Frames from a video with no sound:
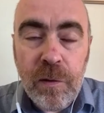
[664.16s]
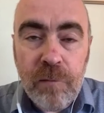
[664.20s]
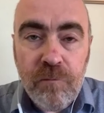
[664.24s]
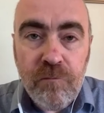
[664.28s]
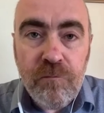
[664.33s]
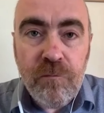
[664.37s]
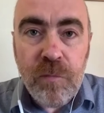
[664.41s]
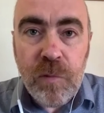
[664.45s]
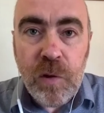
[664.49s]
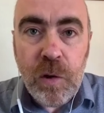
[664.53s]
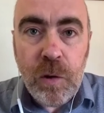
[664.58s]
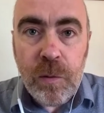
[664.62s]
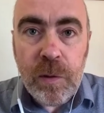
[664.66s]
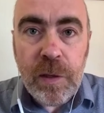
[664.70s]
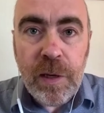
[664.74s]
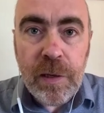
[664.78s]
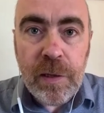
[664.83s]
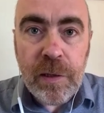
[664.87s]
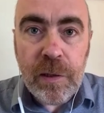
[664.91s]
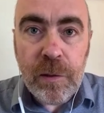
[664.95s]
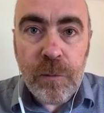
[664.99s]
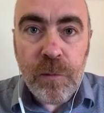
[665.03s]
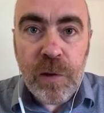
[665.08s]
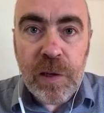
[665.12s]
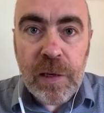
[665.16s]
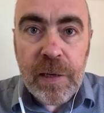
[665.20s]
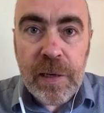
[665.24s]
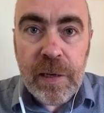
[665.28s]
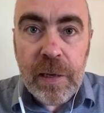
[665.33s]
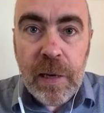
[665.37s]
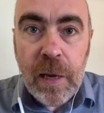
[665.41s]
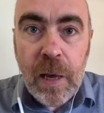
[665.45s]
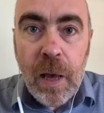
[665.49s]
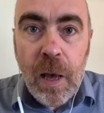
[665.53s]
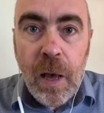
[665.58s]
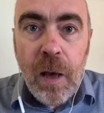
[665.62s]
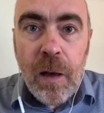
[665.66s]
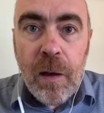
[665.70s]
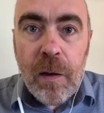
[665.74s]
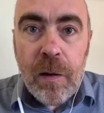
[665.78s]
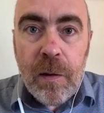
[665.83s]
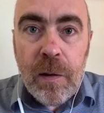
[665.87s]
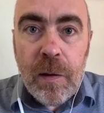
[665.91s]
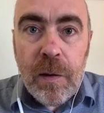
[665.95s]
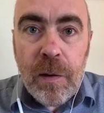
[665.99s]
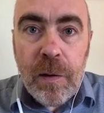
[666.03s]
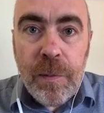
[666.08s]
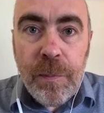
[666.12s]
that is really
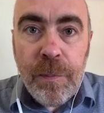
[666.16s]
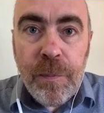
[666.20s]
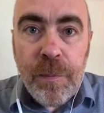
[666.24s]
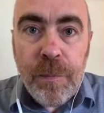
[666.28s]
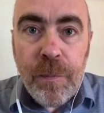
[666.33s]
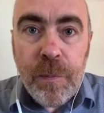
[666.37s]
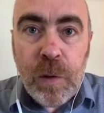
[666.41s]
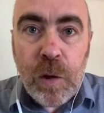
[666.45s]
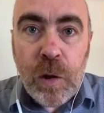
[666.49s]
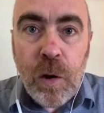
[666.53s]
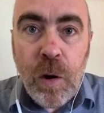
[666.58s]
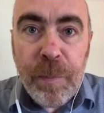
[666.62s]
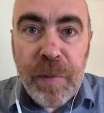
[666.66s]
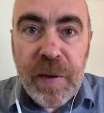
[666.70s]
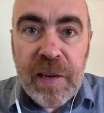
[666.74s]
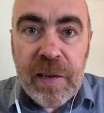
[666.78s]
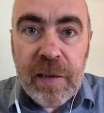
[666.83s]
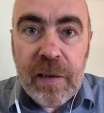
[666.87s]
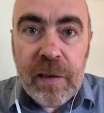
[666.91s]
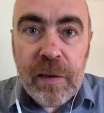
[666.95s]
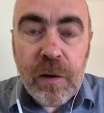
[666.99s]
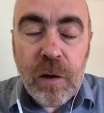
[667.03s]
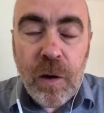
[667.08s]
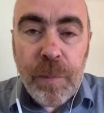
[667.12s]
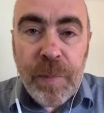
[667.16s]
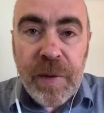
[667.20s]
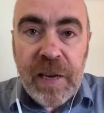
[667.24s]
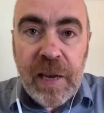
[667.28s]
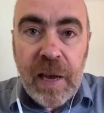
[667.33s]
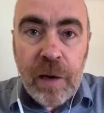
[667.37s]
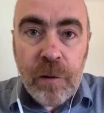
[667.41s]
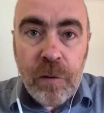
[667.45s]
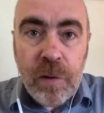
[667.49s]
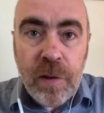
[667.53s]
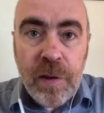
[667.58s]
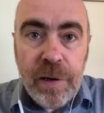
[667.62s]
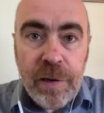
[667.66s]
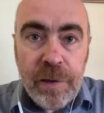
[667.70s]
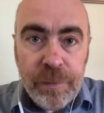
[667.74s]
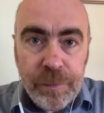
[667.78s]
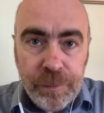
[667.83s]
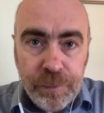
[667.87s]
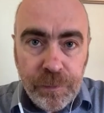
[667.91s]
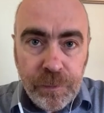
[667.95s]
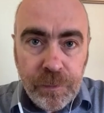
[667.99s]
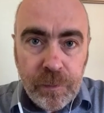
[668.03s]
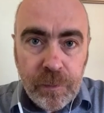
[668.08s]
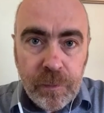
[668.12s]
coming out there,
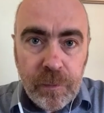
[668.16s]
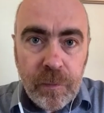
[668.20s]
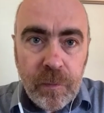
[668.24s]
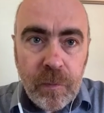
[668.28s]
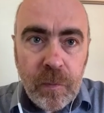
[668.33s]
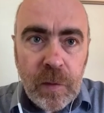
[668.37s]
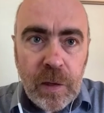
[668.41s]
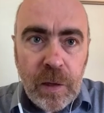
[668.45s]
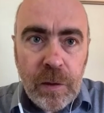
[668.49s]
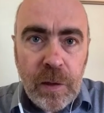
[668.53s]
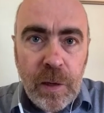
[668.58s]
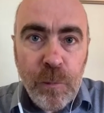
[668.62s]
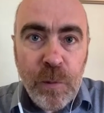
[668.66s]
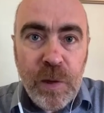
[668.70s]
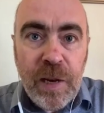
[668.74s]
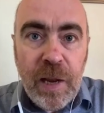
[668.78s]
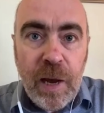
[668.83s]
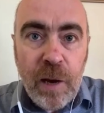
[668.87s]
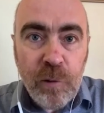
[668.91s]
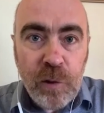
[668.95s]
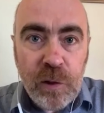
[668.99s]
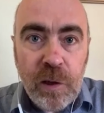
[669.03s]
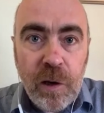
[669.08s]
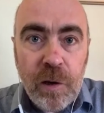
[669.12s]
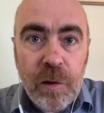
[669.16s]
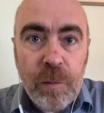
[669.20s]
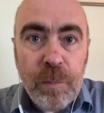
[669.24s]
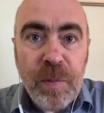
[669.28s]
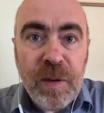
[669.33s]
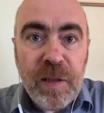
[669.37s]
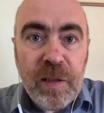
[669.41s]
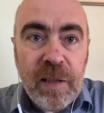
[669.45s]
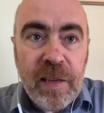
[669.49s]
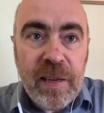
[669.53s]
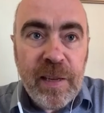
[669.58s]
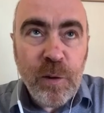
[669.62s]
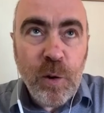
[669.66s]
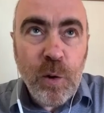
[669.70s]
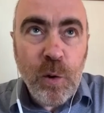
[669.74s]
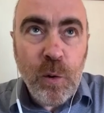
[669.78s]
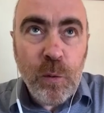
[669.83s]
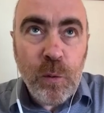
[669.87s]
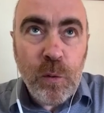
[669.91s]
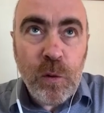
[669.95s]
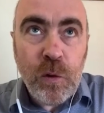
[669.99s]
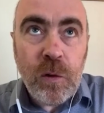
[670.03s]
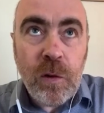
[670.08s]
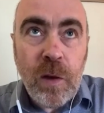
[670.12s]
that we now start building
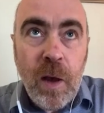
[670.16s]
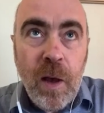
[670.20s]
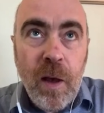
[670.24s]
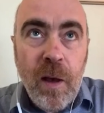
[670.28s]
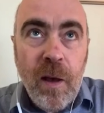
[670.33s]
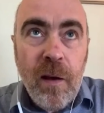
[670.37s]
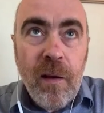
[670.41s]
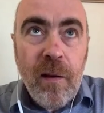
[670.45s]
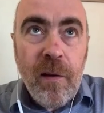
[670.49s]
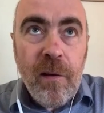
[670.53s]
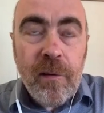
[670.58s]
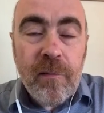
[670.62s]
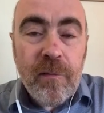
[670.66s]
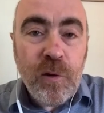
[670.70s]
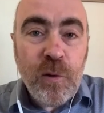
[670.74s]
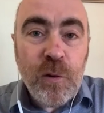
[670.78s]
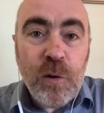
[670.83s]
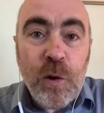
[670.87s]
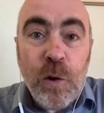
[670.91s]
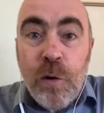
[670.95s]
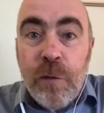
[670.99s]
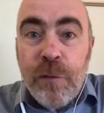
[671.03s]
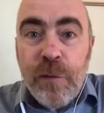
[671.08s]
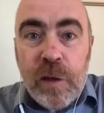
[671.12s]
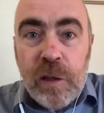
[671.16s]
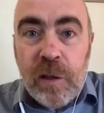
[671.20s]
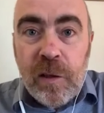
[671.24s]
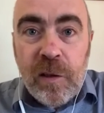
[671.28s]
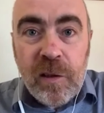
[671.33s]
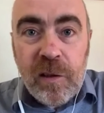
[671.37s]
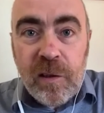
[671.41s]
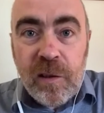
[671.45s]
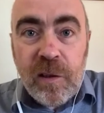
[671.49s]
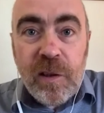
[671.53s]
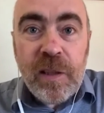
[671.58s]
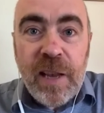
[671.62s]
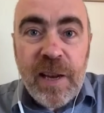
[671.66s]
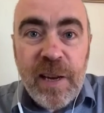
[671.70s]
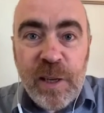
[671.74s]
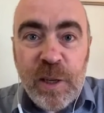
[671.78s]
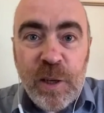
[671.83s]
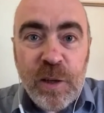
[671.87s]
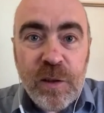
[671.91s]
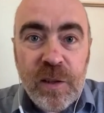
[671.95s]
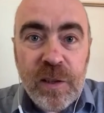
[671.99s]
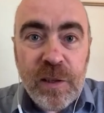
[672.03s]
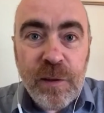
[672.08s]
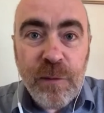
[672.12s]
those service
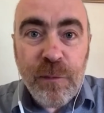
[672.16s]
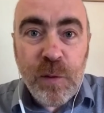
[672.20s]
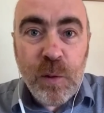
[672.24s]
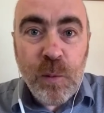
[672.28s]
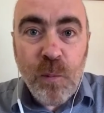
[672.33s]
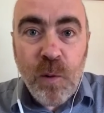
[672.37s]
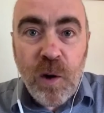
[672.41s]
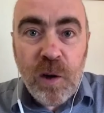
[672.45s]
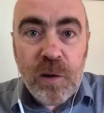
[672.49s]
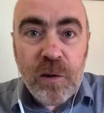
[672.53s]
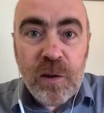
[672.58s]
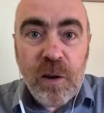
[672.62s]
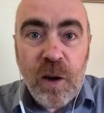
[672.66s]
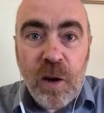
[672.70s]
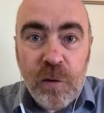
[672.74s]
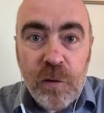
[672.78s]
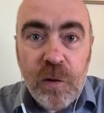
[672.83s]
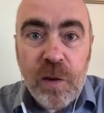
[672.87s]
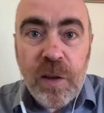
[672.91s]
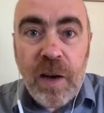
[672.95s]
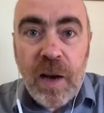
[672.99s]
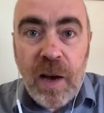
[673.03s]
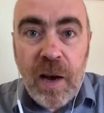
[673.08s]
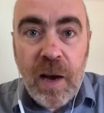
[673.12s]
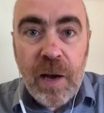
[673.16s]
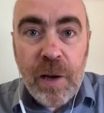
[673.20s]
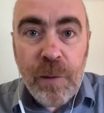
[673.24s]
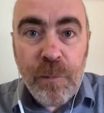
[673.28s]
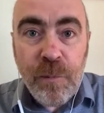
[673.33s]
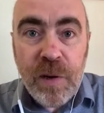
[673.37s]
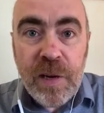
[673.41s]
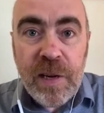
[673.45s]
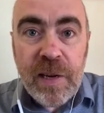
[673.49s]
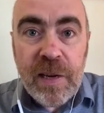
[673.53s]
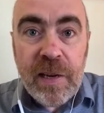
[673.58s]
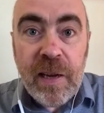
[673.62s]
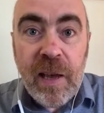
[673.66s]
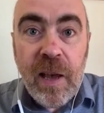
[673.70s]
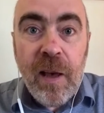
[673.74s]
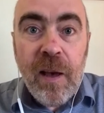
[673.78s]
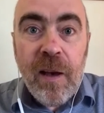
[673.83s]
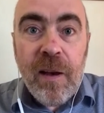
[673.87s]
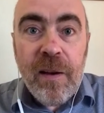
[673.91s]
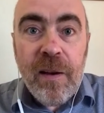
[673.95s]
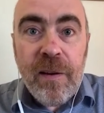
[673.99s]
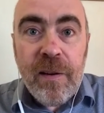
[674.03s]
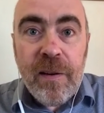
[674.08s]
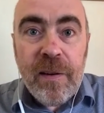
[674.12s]
stations, if you want, on the highway,
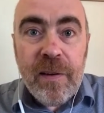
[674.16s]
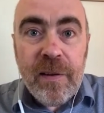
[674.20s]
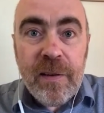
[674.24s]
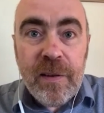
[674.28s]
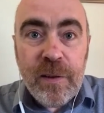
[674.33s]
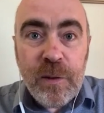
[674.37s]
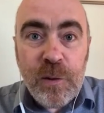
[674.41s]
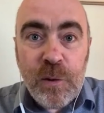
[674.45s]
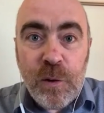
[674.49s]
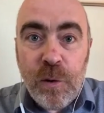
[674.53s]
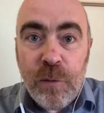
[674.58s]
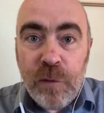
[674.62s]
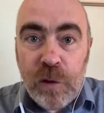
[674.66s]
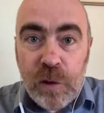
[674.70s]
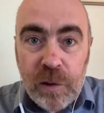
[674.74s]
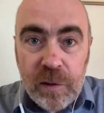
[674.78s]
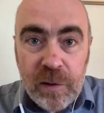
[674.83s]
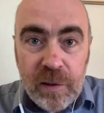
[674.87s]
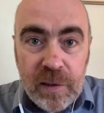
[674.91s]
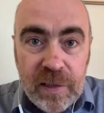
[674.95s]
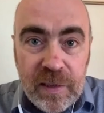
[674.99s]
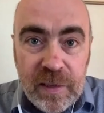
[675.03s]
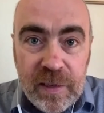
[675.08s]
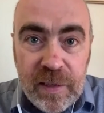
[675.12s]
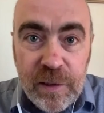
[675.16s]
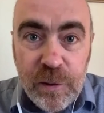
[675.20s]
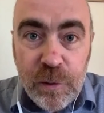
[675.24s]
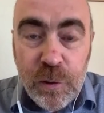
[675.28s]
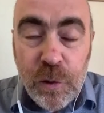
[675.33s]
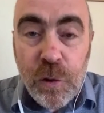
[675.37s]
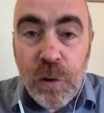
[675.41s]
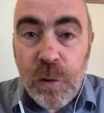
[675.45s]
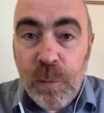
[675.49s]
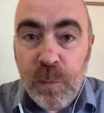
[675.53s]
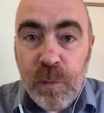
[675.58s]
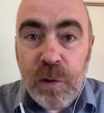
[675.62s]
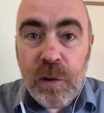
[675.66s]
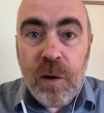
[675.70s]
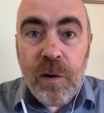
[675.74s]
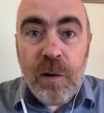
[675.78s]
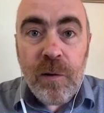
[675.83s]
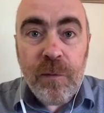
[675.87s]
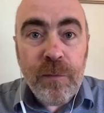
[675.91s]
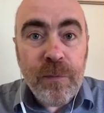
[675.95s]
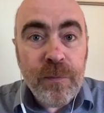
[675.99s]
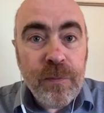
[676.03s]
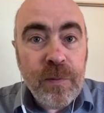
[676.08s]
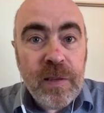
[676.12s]
services in terms
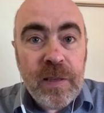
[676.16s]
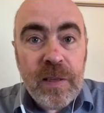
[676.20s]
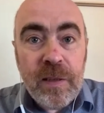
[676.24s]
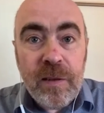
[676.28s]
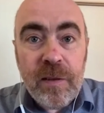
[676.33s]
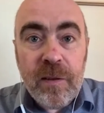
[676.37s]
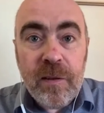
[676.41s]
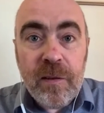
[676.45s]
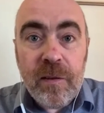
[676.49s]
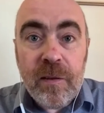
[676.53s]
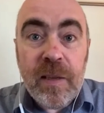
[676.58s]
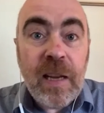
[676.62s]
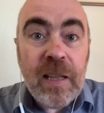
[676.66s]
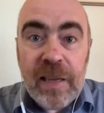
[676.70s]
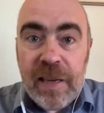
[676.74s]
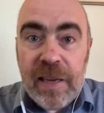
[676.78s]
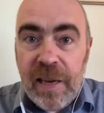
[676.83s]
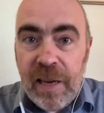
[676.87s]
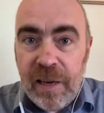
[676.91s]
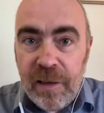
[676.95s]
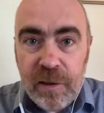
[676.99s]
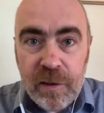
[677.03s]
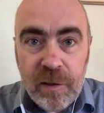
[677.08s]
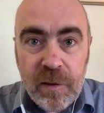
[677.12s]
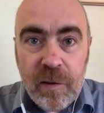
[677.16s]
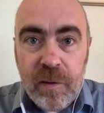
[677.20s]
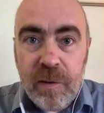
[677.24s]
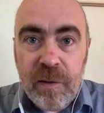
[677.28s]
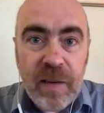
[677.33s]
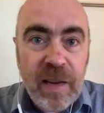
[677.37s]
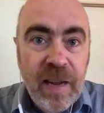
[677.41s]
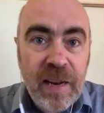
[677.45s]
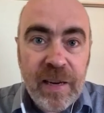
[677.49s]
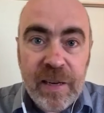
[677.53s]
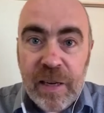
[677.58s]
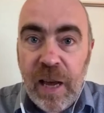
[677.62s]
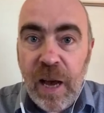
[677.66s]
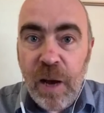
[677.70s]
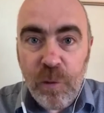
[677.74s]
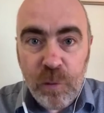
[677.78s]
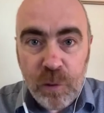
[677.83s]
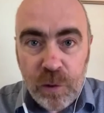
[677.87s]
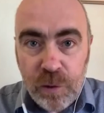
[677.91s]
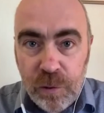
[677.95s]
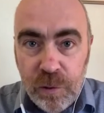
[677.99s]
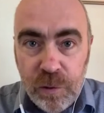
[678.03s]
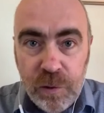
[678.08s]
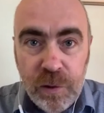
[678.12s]
of the telehealth
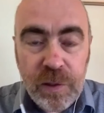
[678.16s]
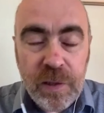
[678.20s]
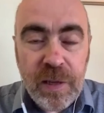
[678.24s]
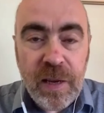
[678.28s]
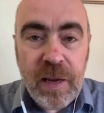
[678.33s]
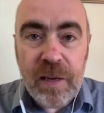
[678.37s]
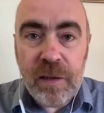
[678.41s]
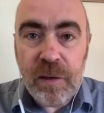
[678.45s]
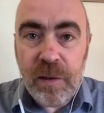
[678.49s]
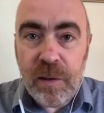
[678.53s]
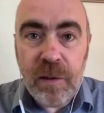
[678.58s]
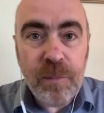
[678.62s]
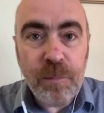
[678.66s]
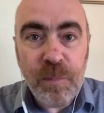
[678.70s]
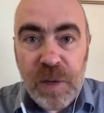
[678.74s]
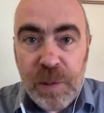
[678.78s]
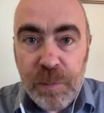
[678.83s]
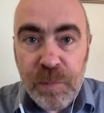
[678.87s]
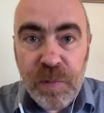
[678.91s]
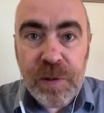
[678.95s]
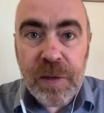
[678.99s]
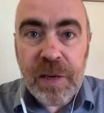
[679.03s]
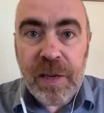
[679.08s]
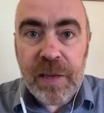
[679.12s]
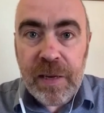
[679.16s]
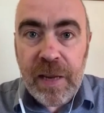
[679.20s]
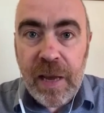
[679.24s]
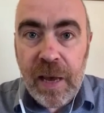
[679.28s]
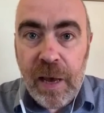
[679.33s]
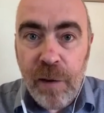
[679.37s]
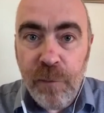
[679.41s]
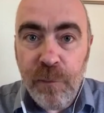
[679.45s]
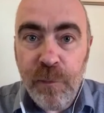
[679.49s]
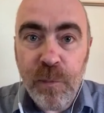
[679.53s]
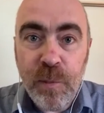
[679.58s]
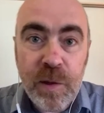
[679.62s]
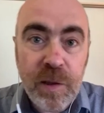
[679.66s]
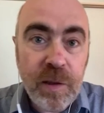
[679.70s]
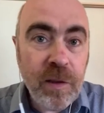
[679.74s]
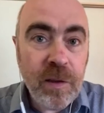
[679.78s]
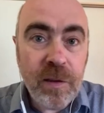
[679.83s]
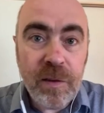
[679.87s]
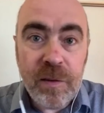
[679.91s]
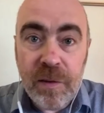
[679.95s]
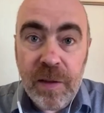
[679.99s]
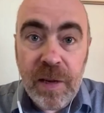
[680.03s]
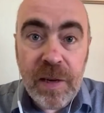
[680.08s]
encounters that people can have with